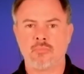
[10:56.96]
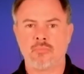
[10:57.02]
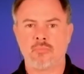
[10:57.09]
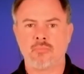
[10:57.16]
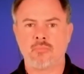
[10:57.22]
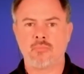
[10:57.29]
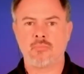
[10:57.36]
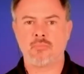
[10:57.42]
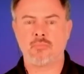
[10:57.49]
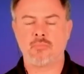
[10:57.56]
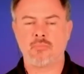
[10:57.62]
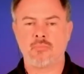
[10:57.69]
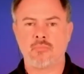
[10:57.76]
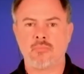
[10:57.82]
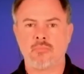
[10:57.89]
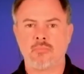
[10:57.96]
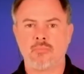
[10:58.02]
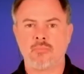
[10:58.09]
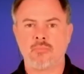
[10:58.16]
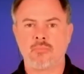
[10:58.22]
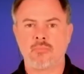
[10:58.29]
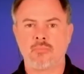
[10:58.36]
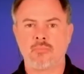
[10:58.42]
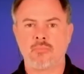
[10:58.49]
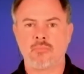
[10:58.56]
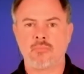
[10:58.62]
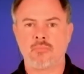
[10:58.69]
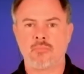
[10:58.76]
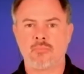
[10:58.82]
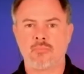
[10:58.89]

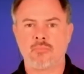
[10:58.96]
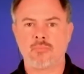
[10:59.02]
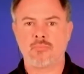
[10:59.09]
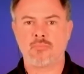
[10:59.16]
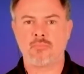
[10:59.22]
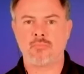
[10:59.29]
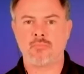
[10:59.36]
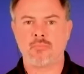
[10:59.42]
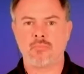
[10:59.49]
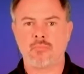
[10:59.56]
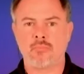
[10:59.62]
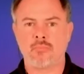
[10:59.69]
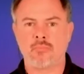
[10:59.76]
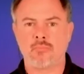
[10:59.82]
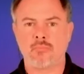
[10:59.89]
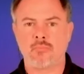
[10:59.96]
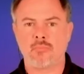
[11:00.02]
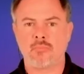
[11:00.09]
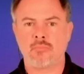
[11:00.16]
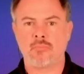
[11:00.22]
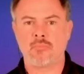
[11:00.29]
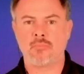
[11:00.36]
No words are spoken by the person on screen.